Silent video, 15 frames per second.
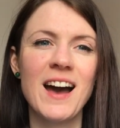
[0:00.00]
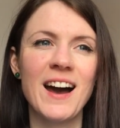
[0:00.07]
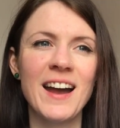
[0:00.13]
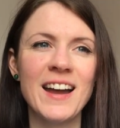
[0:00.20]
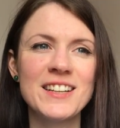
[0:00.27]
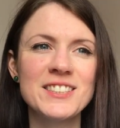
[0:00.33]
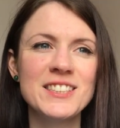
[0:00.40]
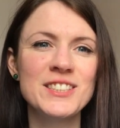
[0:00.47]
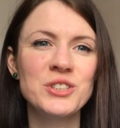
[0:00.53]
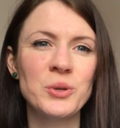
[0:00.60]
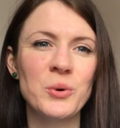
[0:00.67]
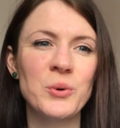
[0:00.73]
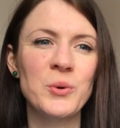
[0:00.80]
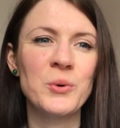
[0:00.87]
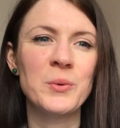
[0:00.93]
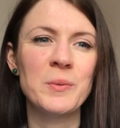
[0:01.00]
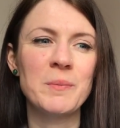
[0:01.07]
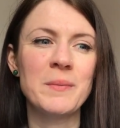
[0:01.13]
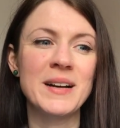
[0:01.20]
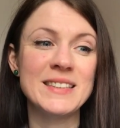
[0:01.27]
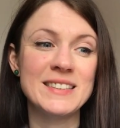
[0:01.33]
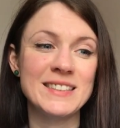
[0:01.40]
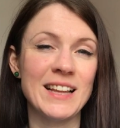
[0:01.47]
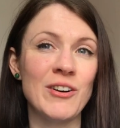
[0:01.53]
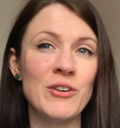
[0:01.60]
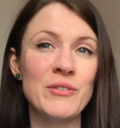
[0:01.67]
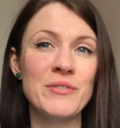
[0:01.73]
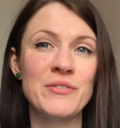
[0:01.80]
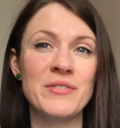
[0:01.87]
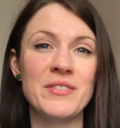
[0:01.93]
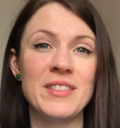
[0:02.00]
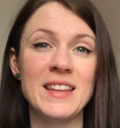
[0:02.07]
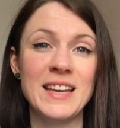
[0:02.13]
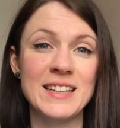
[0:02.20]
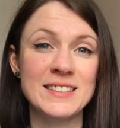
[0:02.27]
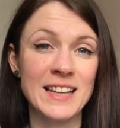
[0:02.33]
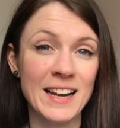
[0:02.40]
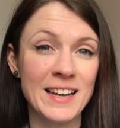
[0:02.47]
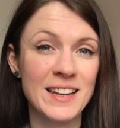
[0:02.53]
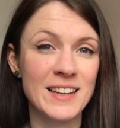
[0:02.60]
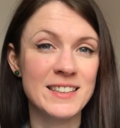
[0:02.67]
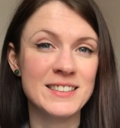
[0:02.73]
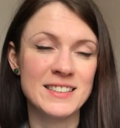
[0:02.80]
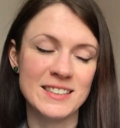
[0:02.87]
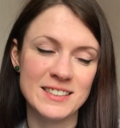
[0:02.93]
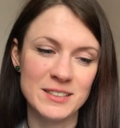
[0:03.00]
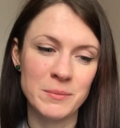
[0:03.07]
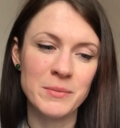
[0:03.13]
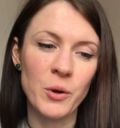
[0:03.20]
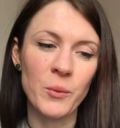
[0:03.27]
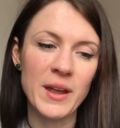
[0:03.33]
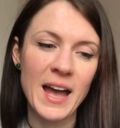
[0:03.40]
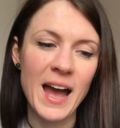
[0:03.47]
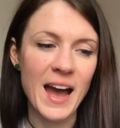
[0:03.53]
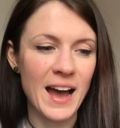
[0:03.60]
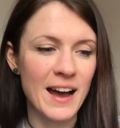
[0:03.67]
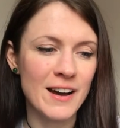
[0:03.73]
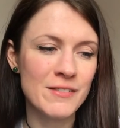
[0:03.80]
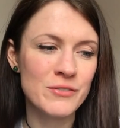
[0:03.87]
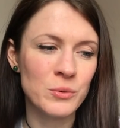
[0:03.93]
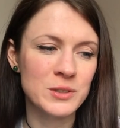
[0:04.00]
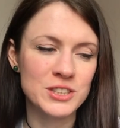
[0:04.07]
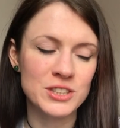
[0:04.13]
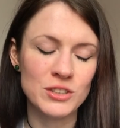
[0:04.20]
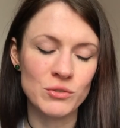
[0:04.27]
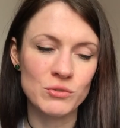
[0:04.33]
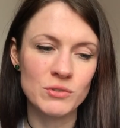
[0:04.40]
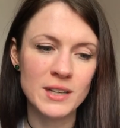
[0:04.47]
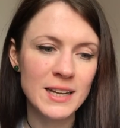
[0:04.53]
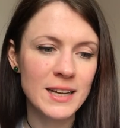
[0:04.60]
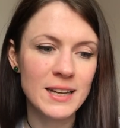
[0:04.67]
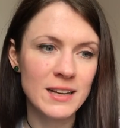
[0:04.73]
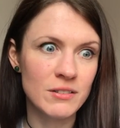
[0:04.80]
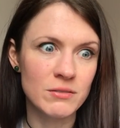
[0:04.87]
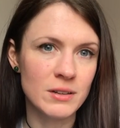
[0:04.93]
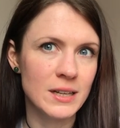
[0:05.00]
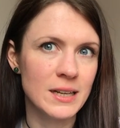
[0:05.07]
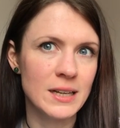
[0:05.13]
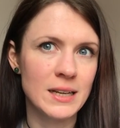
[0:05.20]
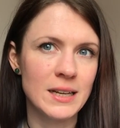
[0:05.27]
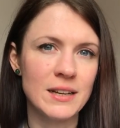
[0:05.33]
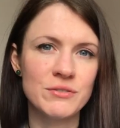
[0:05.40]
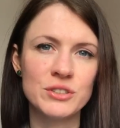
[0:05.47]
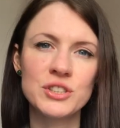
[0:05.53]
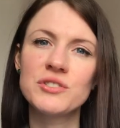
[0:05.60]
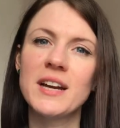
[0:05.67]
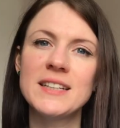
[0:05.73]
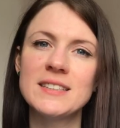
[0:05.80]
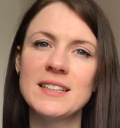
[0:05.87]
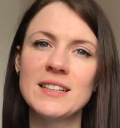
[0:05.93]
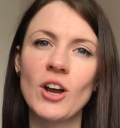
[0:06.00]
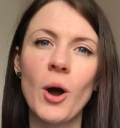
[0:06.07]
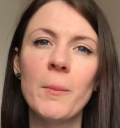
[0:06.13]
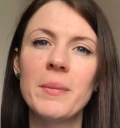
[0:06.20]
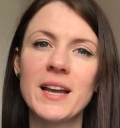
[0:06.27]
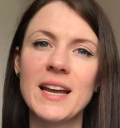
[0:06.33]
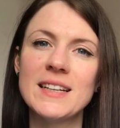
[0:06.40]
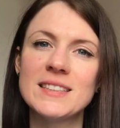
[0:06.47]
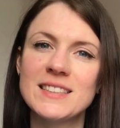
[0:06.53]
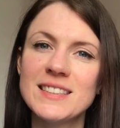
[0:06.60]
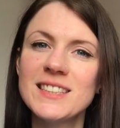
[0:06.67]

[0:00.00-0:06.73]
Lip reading: I actually taught myself the Exelica system that we have, which is a really, really frustrating, complicated